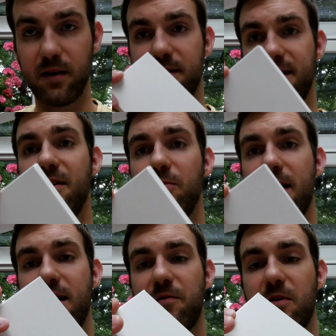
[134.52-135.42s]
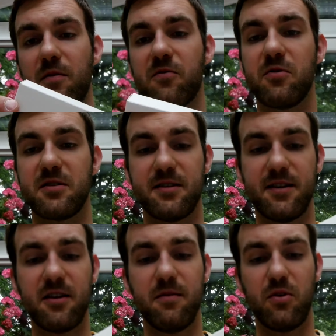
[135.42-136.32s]
Then we have here, of course, the
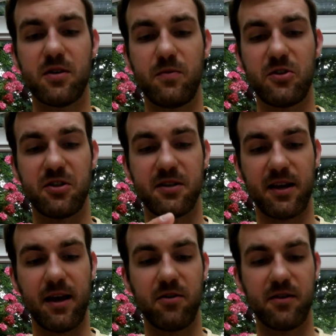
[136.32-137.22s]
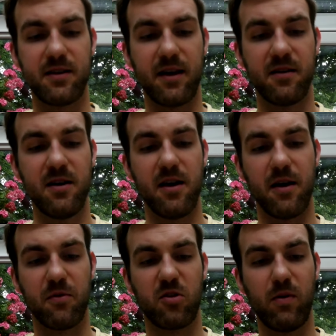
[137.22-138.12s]
second box, which is again not that
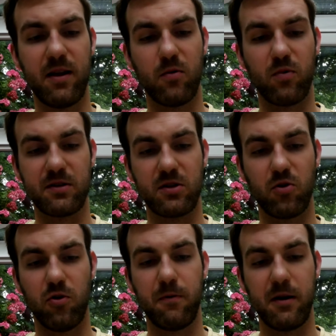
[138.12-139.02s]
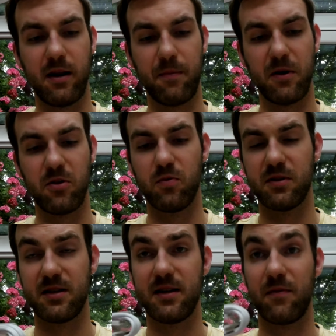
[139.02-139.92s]
thrilling once you open it up, and you will
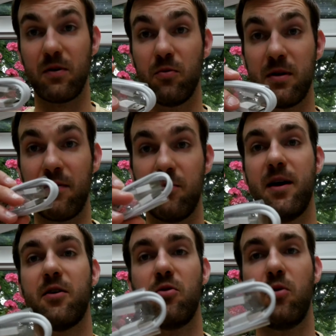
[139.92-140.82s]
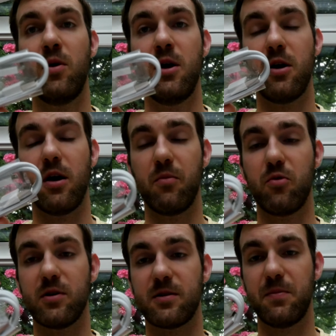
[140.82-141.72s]
see that we only have a micro
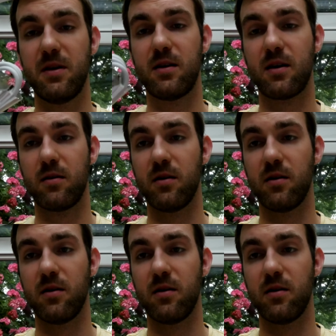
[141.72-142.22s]
USB